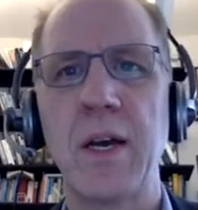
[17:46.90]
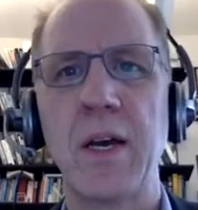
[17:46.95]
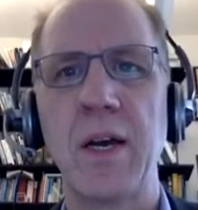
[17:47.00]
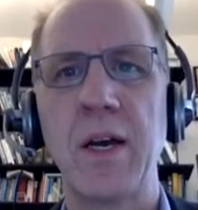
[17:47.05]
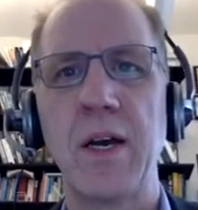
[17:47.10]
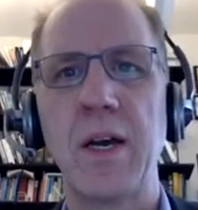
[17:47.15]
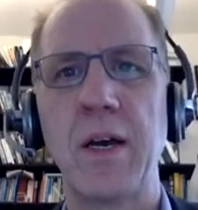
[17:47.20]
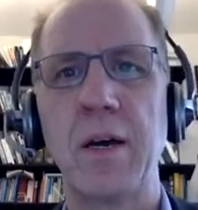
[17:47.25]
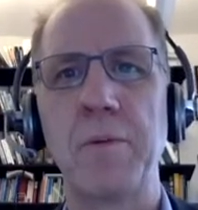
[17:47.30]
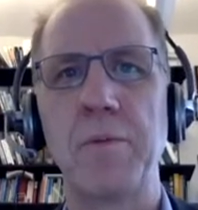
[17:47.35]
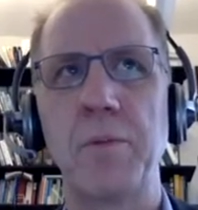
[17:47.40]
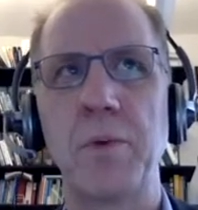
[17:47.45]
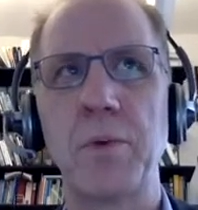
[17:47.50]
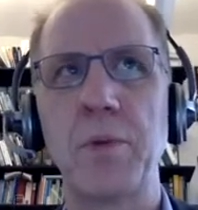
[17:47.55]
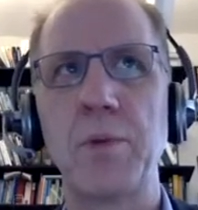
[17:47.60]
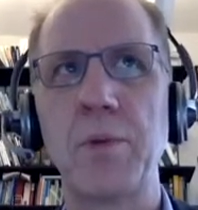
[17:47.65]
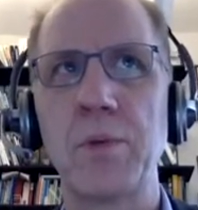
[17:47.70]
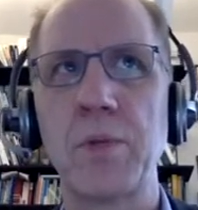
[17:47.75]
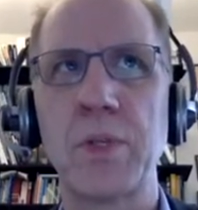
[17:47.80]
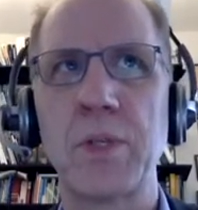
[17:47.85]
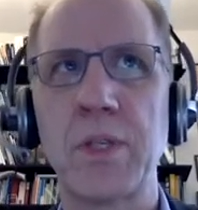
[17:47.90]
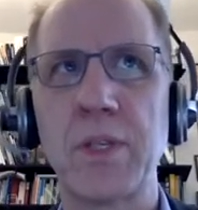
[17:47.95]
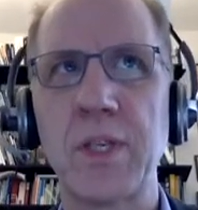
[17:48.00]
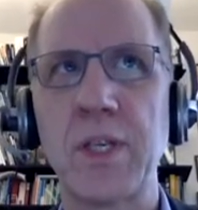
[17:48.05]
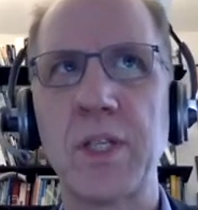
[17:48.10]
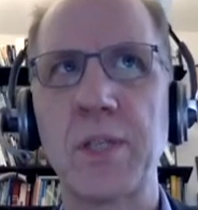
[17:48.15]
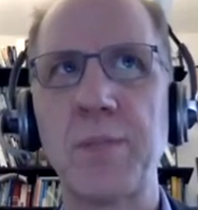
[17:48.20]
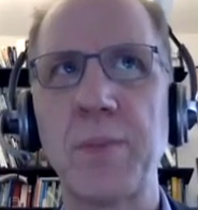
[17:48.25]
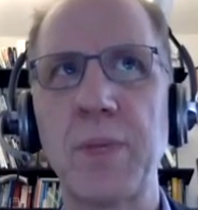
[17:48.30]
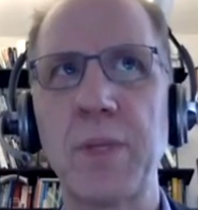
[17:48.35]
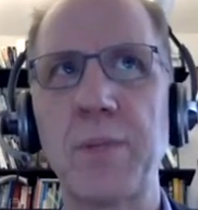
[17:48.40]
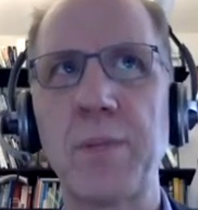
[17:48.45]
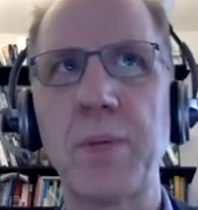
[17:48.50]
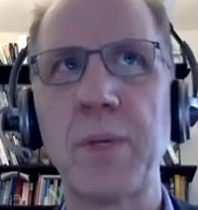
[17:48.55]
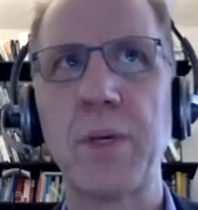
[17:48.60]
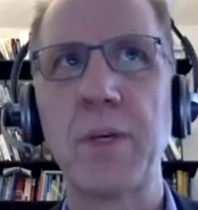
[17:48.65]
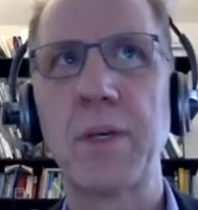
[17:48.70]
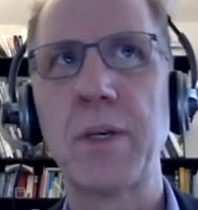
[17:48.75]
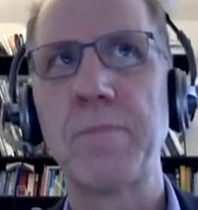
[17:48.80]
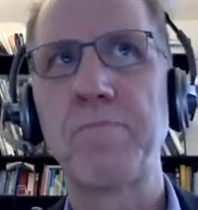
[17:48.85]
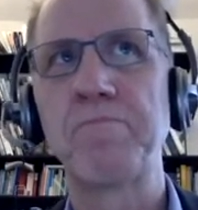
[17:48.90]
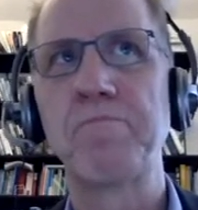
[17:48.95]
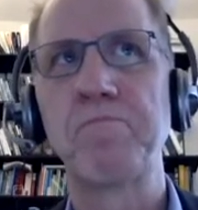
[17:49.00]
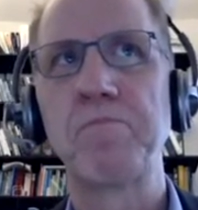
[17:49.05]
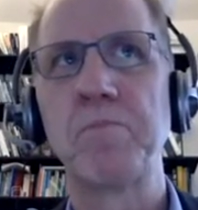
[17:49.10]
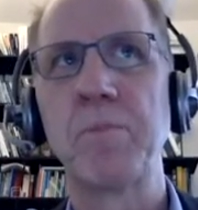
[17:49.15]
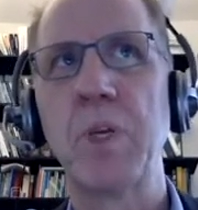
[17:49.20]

we'll use the 6-month period.